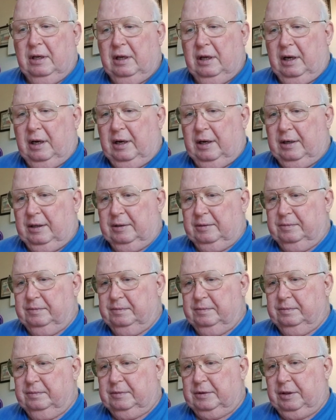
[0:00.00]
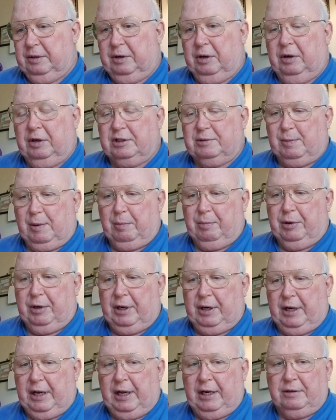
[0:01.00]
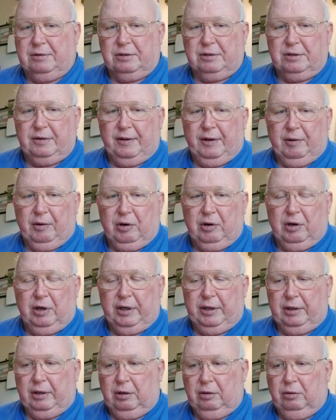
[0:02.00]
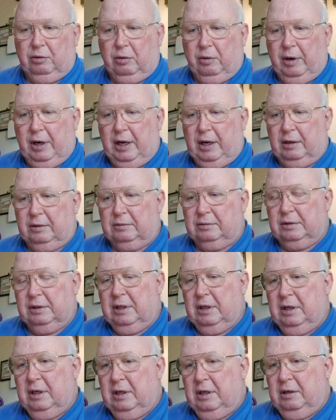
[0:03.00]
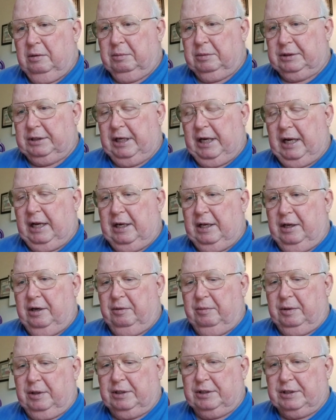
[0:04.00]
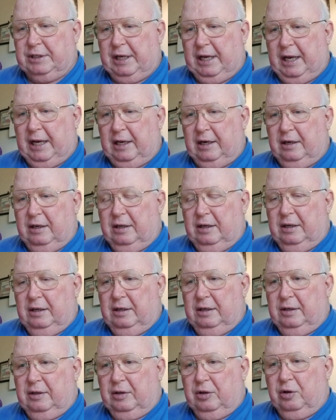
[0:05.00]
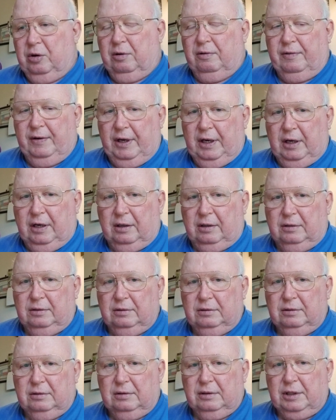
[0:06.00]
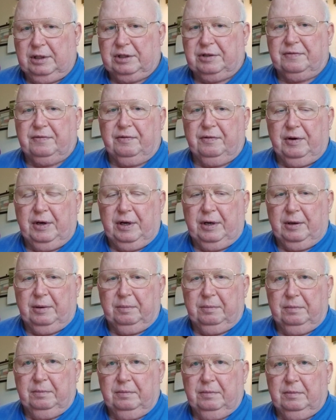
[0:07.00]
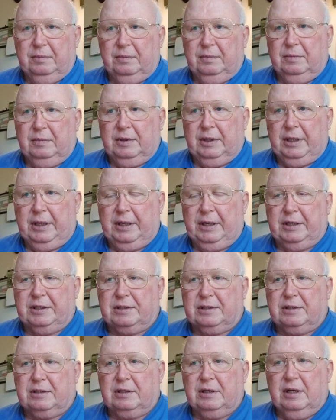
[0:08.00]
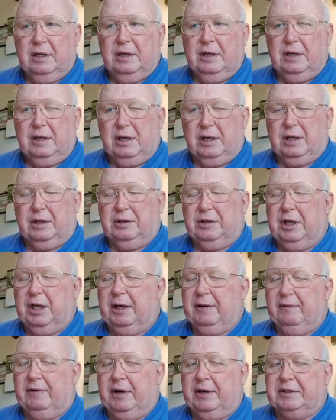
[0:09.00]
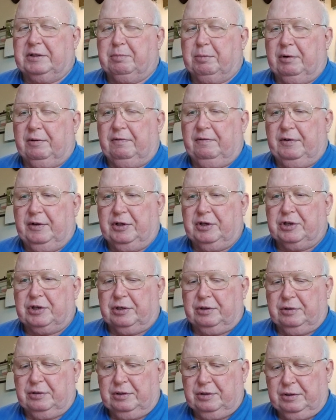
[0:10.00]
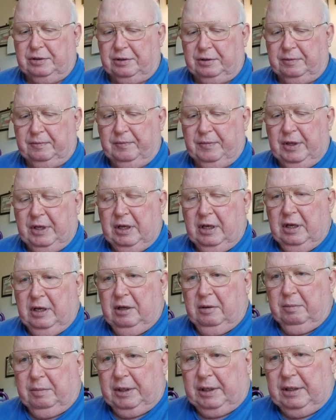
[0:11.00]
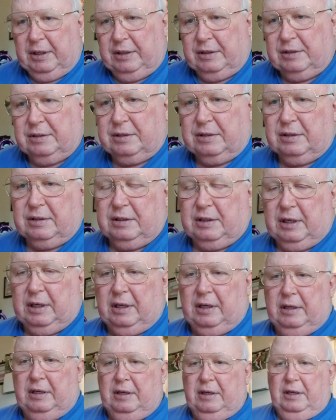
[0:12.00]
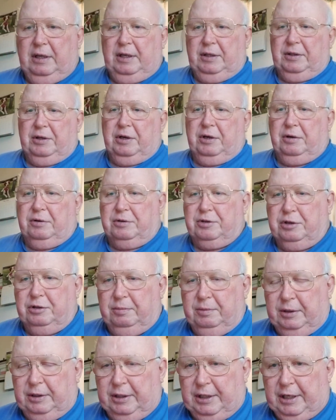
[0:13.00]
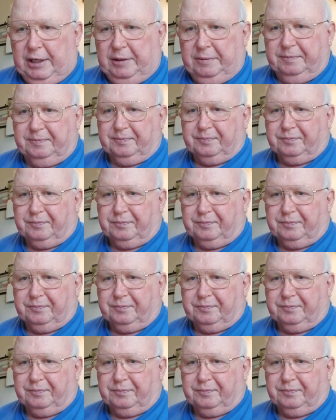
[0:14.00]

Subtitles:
It would also be pretty dangerous if they were caught in low ground. But the idea was that Yovel is freedom, and you can think of it as provision too, because in the year of Jubilee,